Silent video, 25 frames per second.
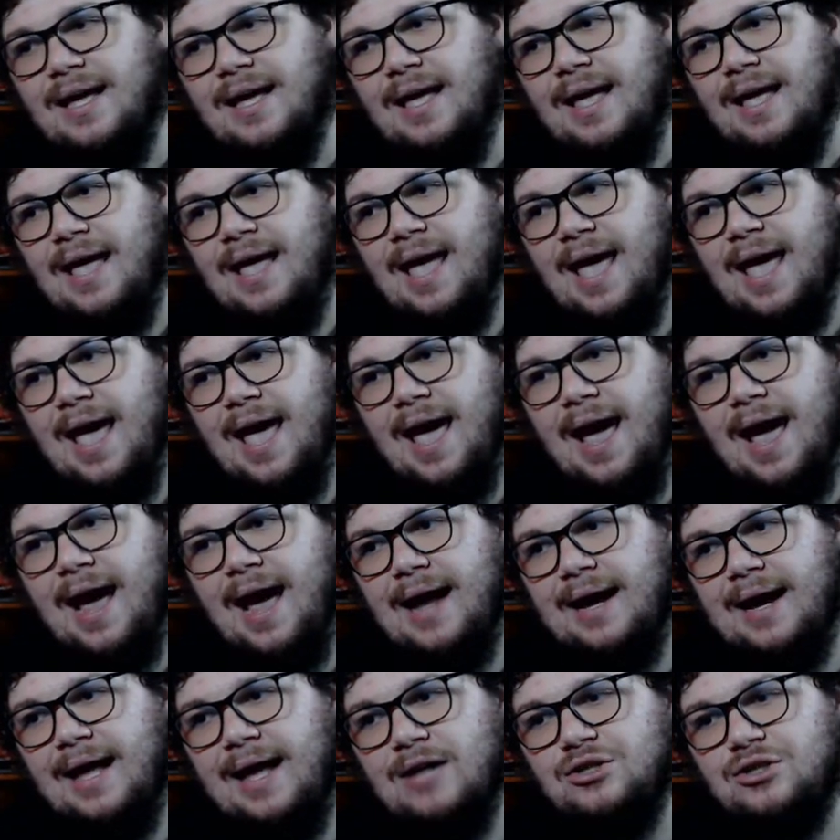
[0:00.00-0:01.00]

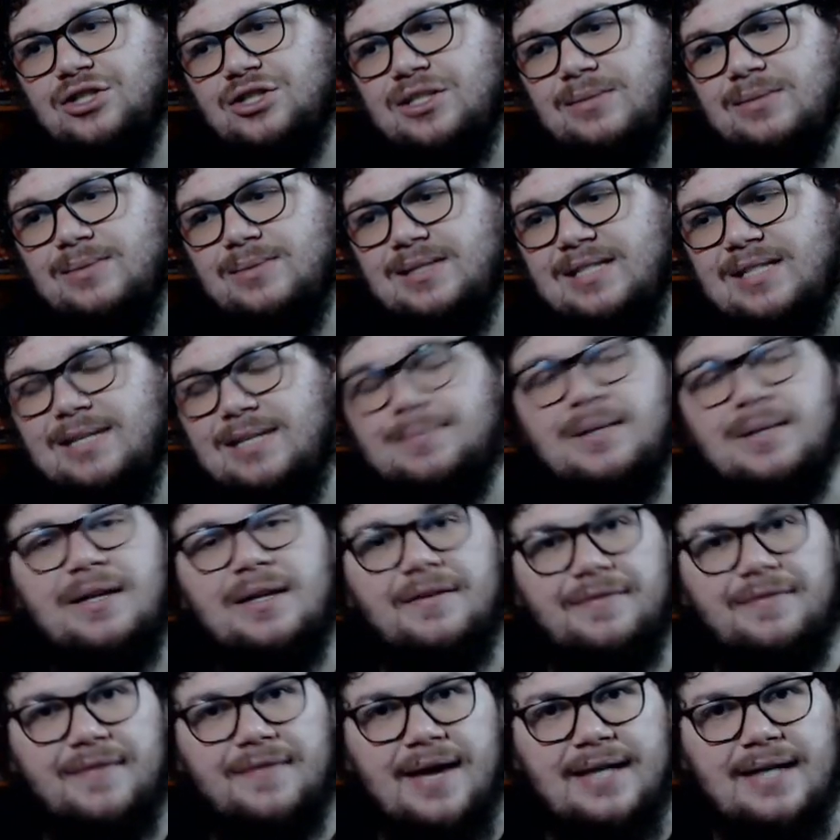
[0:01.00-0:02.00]
and how she was deeply
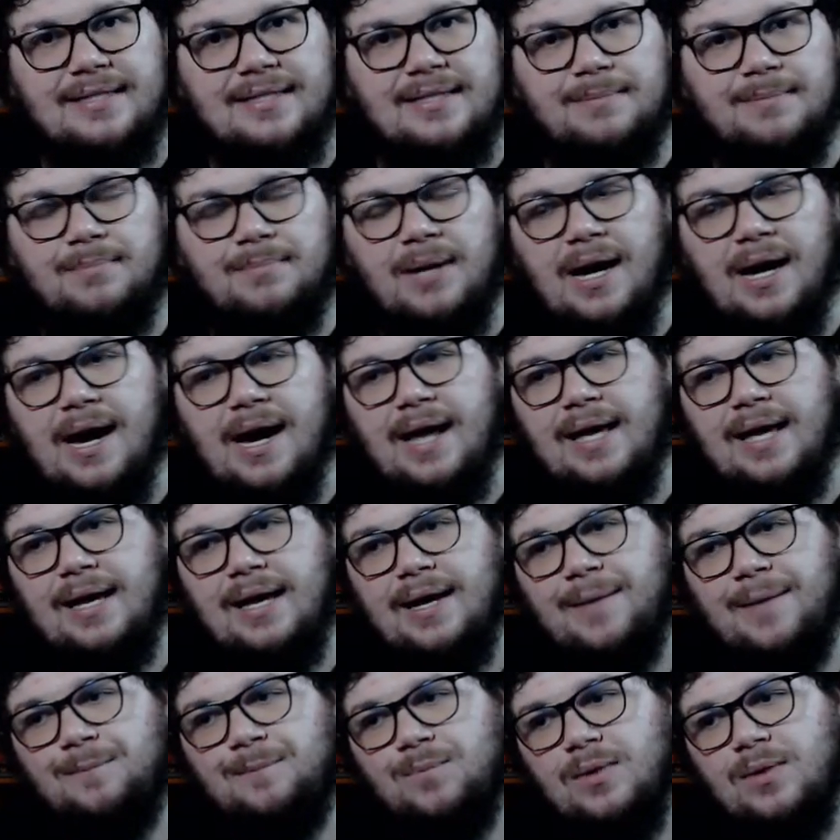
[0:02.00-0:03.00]
affected by
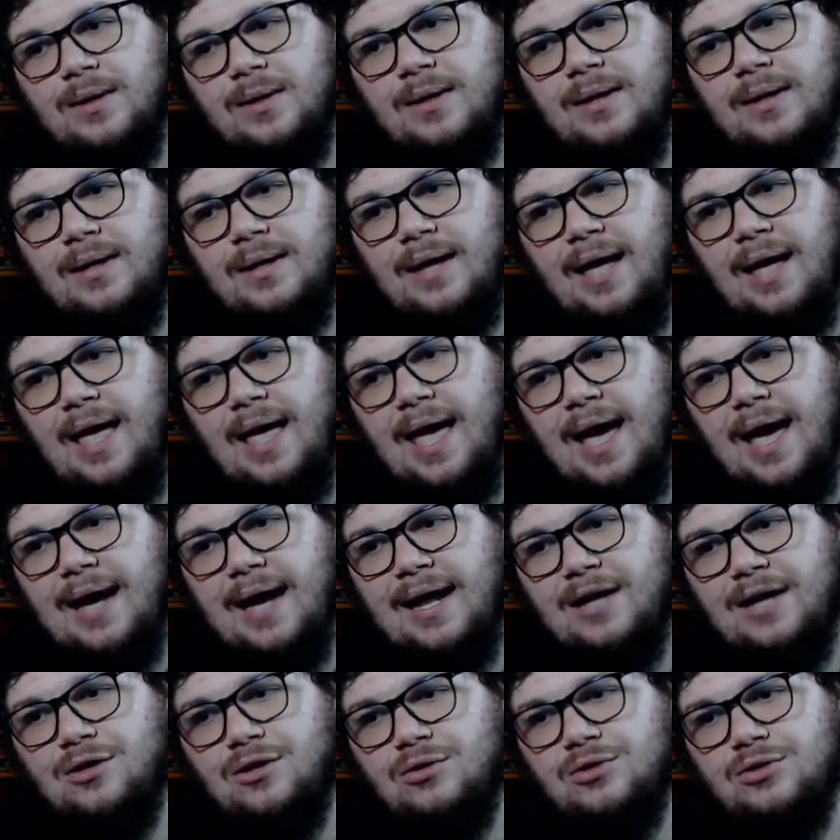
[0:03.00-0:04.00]
it, and
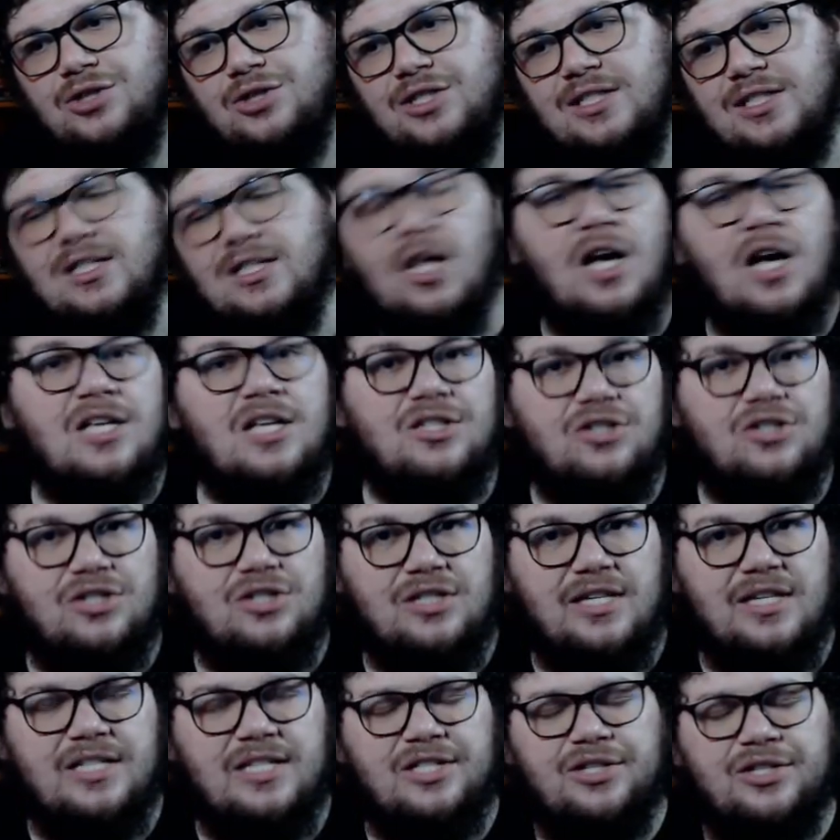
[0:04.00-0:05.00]
how she's lost her
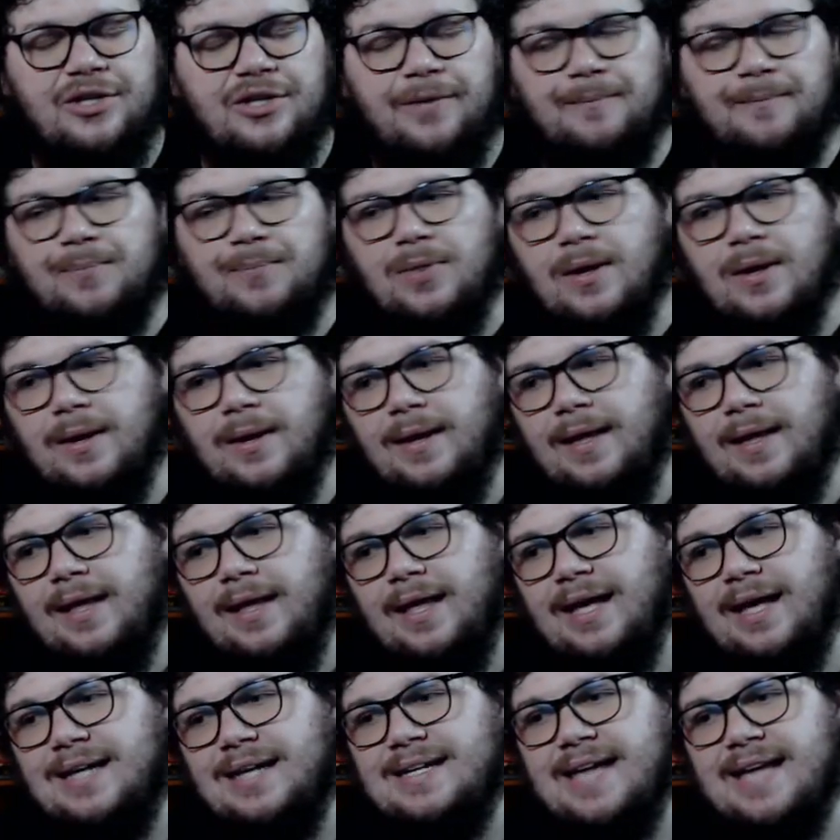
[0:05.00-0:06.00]
sister.
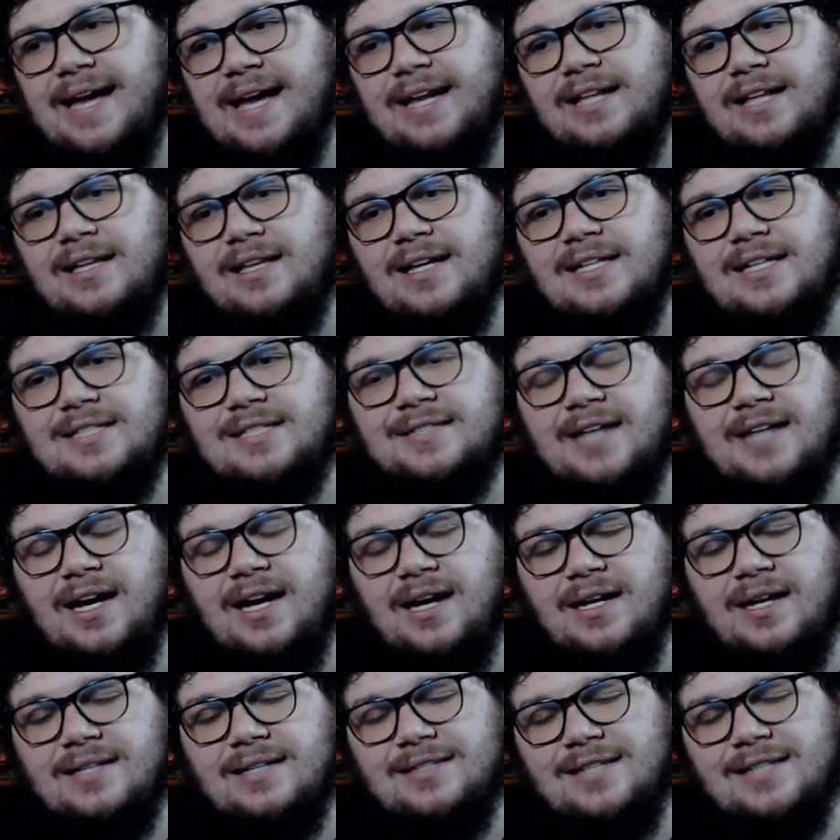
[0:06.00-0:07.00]
And Daniel X
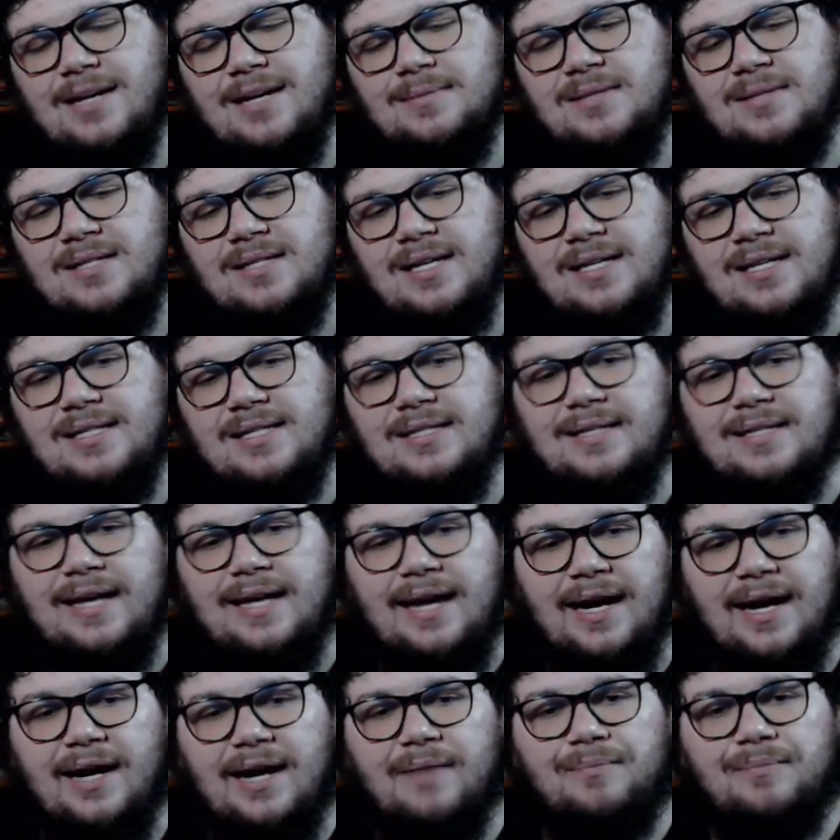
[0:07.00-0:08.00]
stops and says,
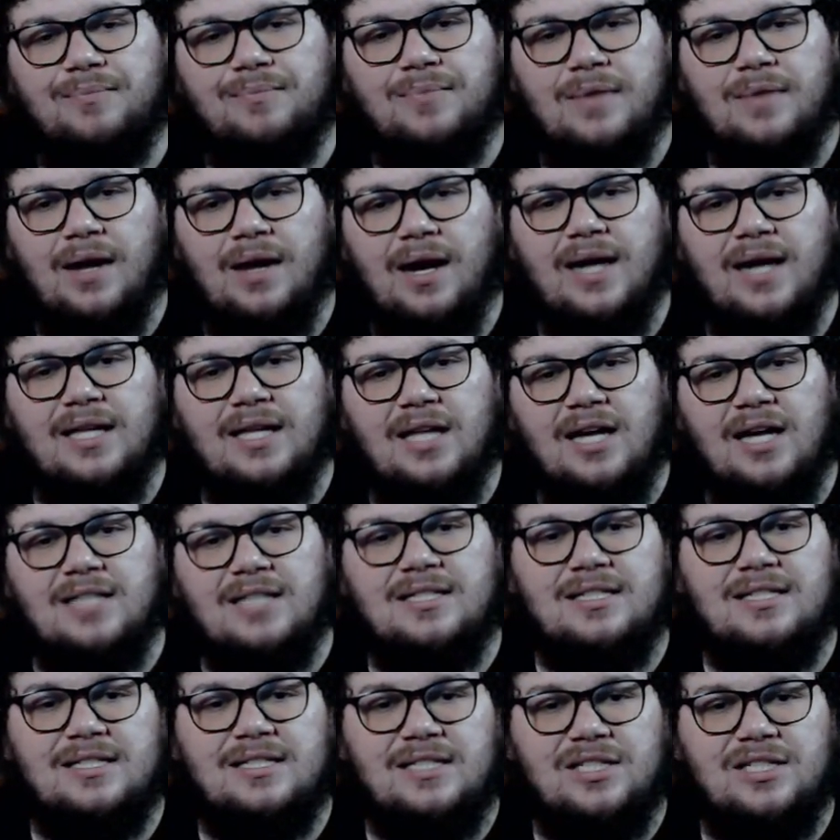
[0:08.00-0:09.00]
yeah, I lost
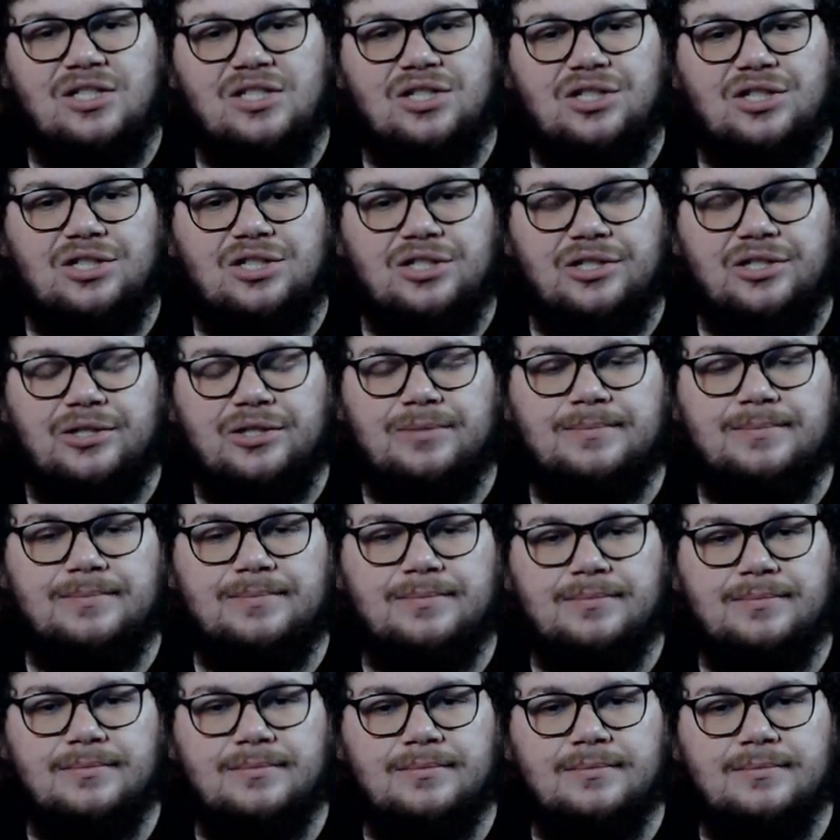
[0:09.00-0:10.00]
a sister too.
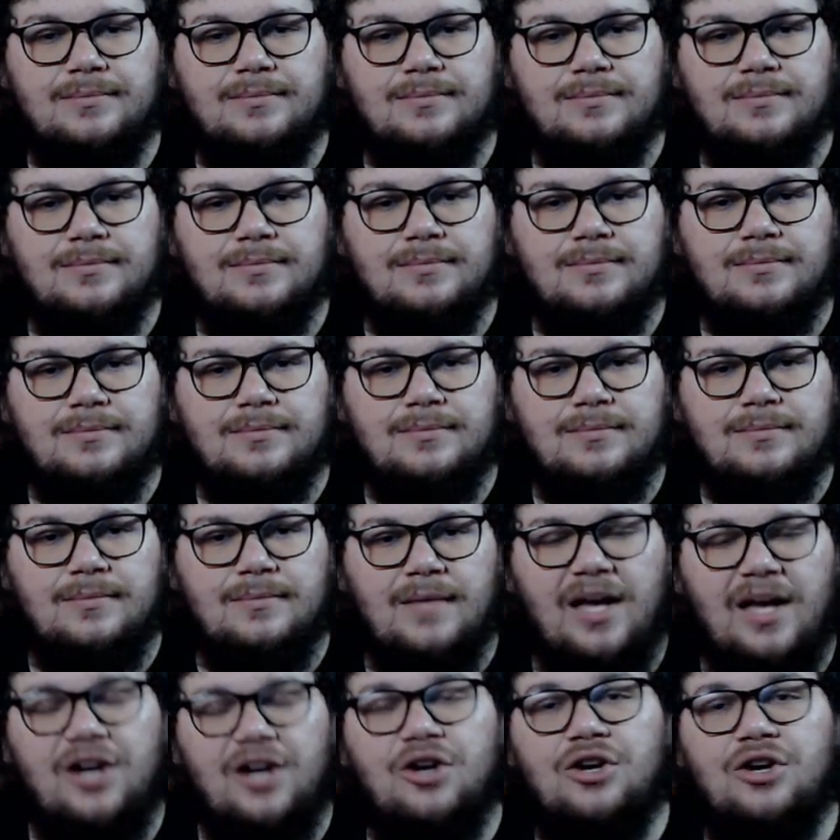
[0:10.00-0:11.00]

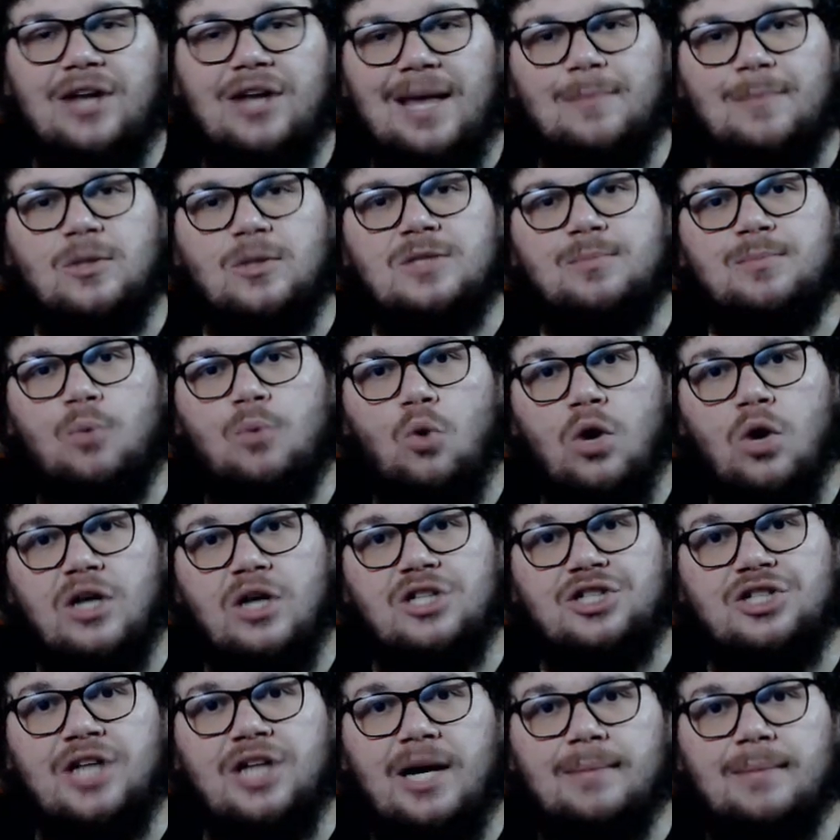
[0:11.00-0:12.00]
And her name was Pork
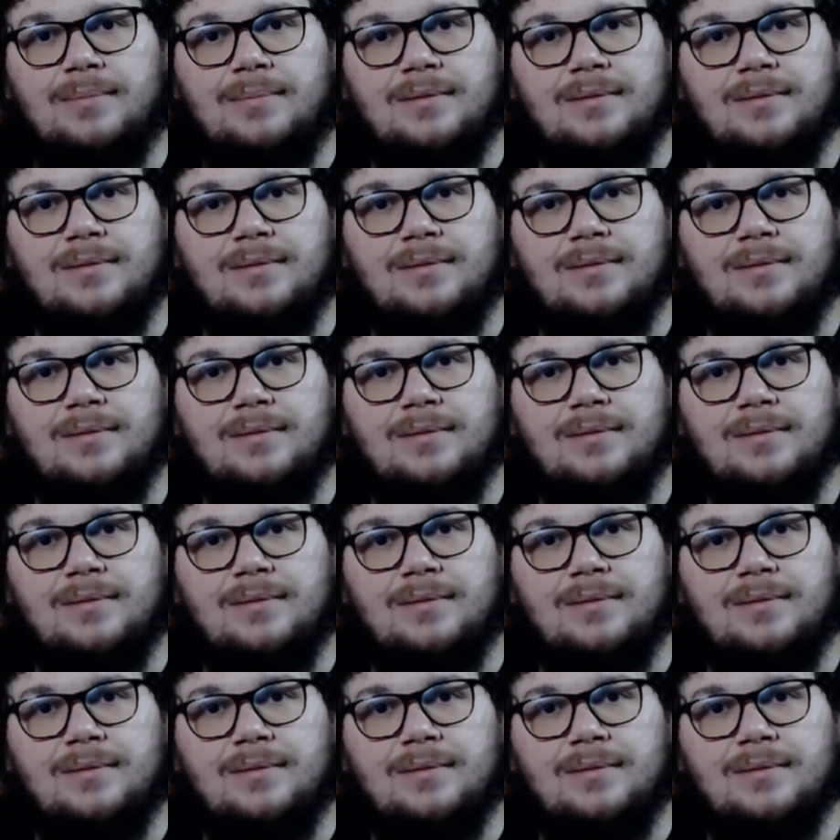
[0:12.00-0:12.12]
Chop.